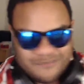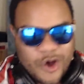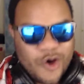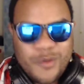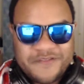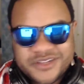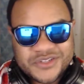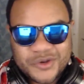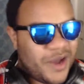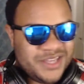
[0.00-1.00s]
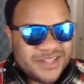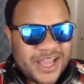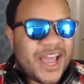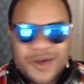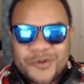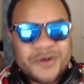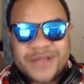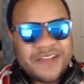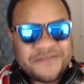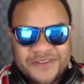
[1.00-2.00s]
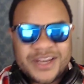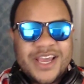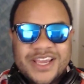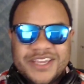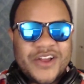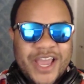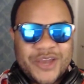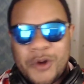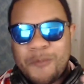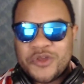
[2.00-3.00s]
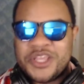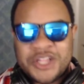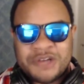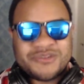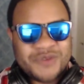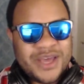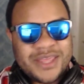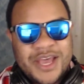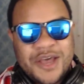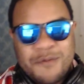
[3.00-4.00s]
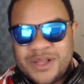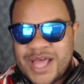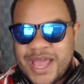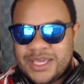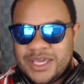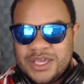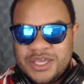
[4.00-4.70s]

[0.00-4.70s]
All my friends are white. Like, I got one black friend, like, who I'm really close with. But like,